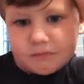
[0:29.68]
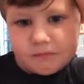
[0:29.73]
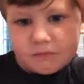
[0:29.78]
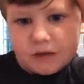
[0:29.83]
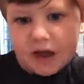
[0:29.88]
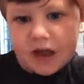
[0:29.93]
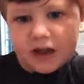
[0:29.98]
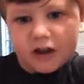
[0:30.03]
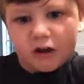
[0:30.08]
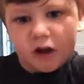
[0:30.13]

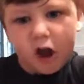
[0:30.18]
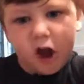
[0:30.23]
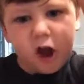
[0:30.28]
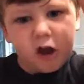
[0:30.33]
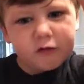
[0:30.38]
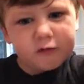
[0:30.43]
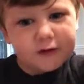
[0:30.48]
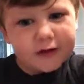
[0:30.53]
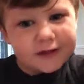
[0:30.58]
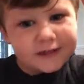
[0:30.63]
My
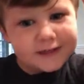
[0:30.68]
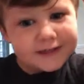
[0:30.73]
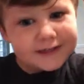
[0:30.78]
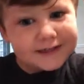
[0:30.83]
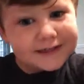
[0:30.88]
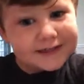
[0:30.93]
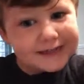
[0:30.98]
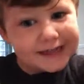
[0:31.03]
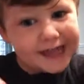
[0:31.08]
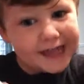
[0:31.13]
car wash
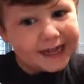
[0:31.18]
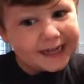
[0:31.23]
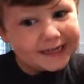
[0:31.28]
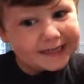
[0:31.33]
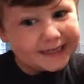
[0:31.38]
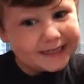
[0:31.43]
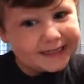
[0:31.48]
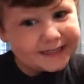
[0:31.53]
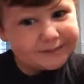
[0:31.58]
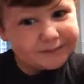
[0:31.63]
is like
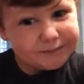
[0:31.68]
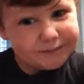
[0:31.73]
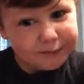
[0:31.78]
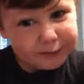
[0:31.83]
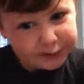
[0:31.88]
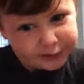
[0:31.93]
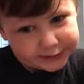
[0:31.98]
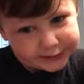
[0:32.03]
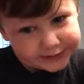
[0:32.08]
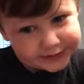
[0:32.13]
this
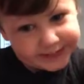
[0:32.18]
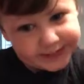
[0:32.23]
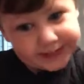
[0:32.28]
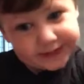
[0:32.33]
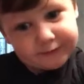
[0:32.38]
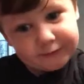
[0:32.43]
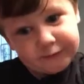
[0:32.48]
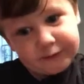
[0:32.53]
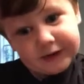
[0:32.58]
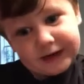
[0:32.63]

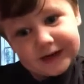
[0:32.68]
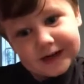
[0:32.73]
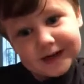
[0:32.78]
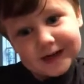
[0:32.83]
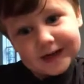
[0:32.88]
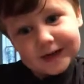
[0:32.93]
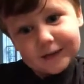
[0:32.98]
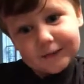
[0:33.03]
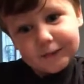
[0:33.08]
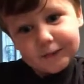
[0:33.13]
busted one
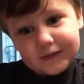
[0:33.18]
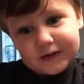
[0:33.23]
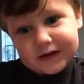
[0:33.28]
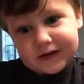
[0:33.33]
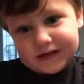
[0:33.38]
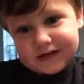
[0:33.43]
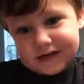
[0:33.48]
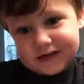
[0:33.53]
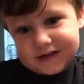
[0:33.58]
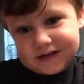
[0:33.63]
now,
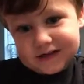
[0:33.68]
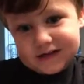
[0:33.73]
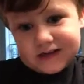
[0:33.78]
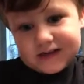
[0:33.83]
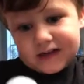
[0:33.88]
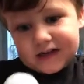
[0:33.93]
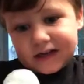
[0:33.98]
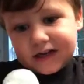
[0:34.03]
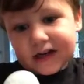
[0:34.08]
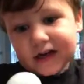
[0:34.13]
but
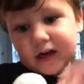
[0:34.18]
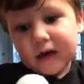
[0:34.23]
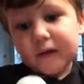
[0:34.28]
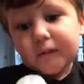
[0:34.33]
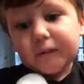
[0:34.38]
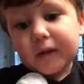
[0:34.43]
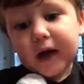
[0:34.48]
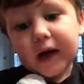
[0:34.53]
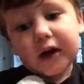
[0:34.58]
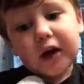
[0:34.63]

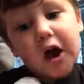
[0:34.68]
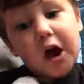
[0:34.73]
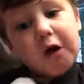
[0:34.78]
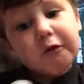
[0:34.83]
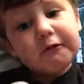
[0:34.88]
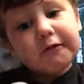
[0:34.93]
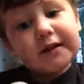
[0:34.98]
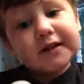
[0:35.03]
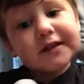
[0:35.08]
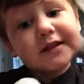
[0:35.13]
my
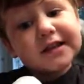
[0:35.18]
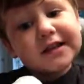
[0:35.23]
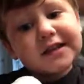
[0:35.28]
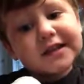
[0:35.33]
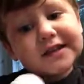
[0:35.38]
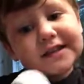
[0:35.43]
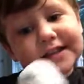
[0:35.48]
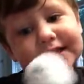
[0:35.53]
car wash is